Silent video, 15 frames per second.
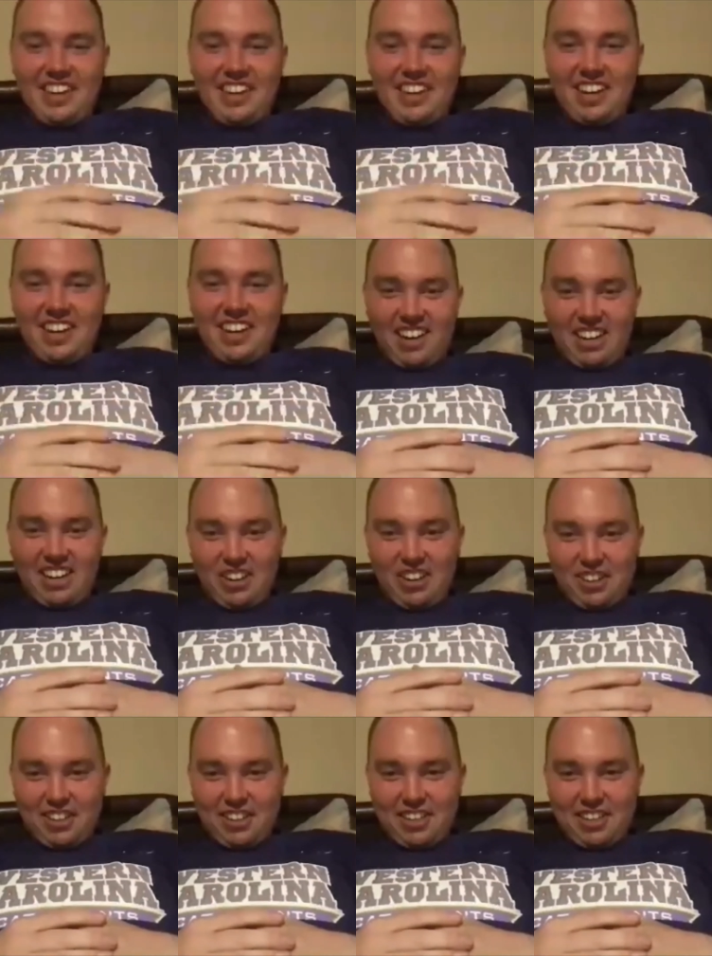I'm probably
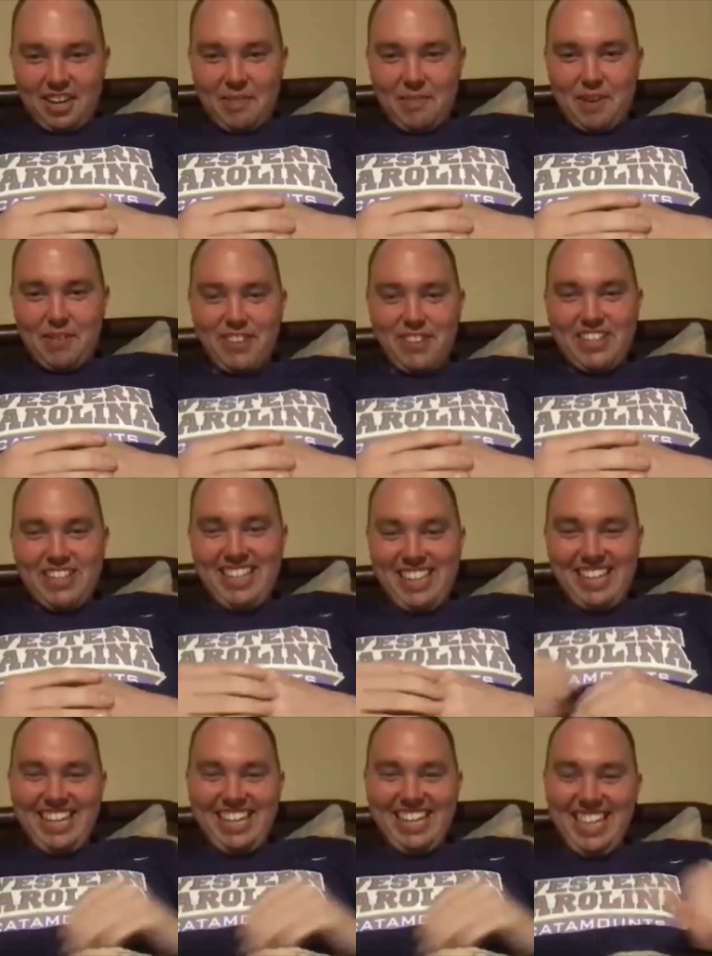high half the time at
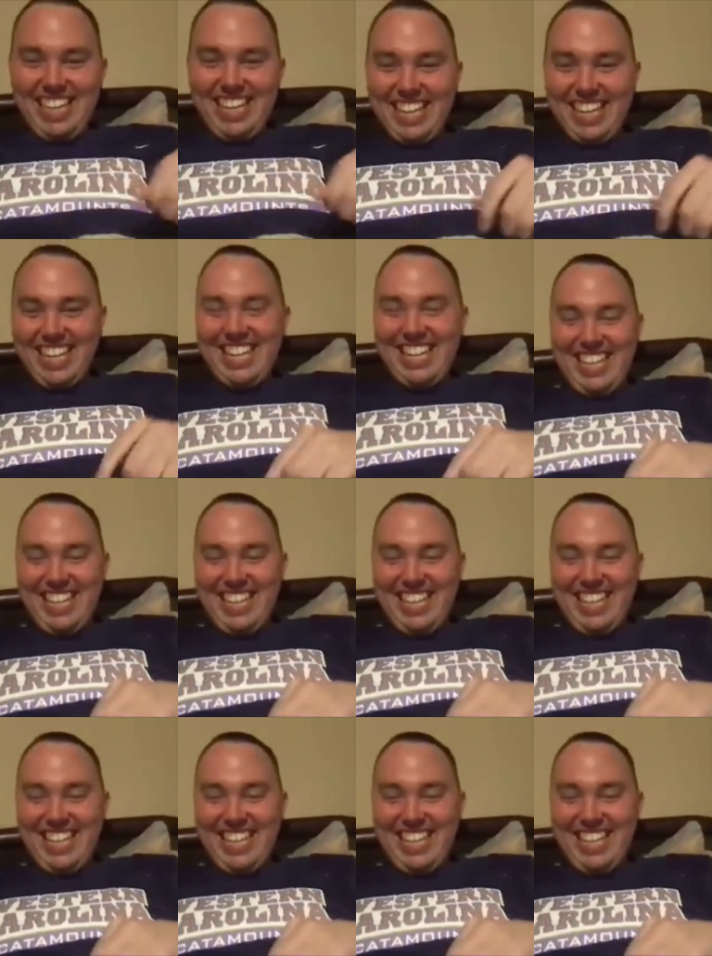work, and I don't even